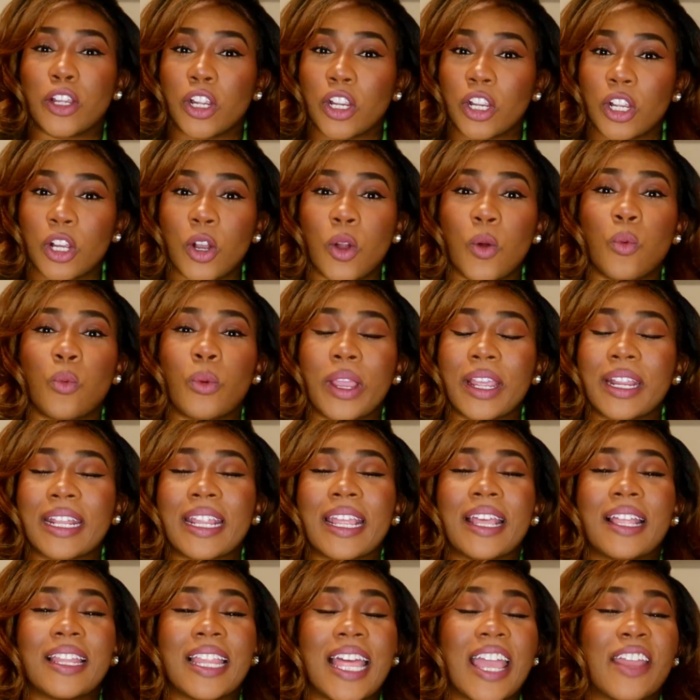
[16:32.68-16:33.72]
girl, where the
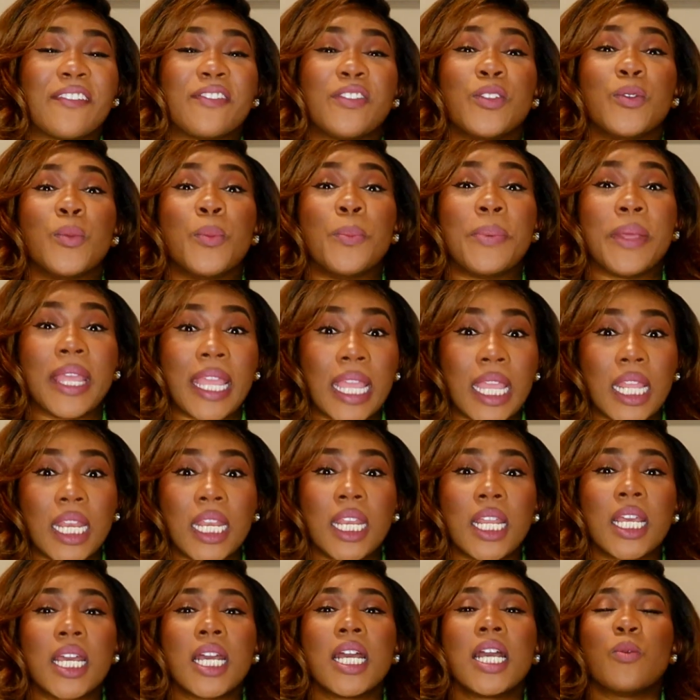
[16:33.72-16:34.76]
hell have you
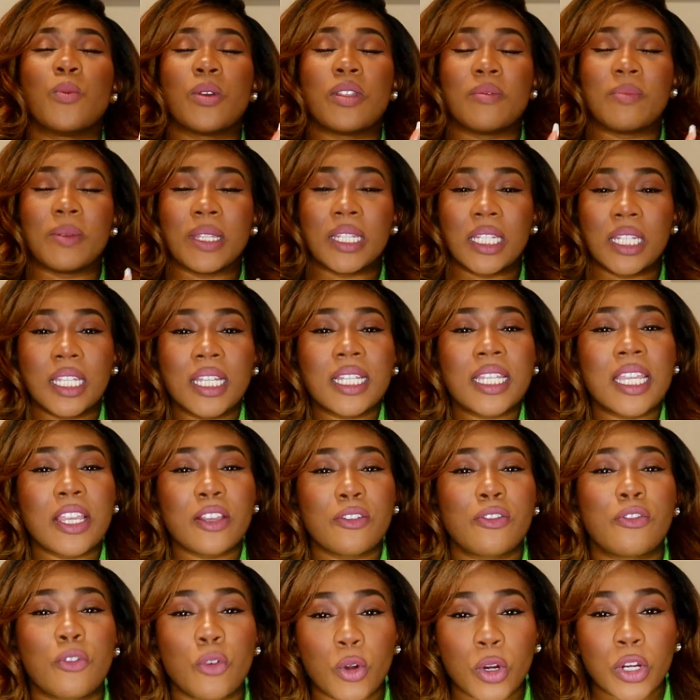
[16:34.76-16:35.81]
been? We've been looking
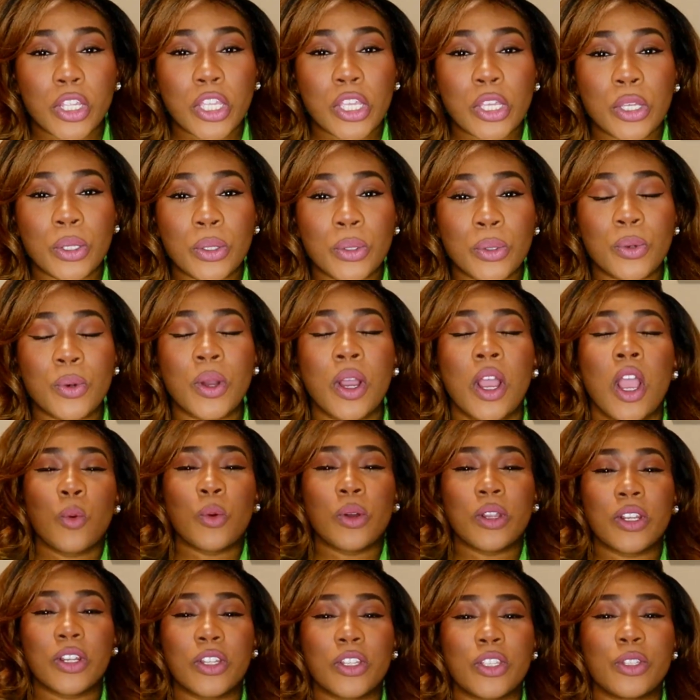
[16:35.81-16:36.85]
for you.
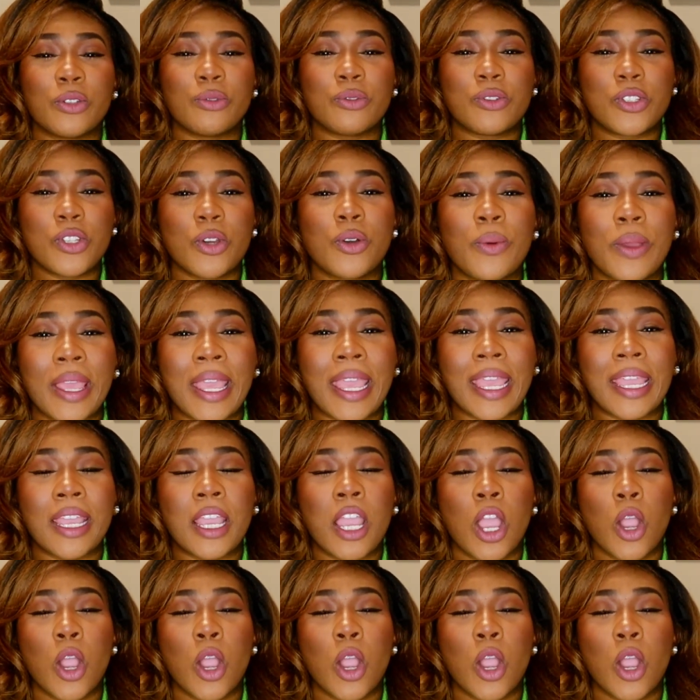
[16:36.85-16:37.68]
What are you doing?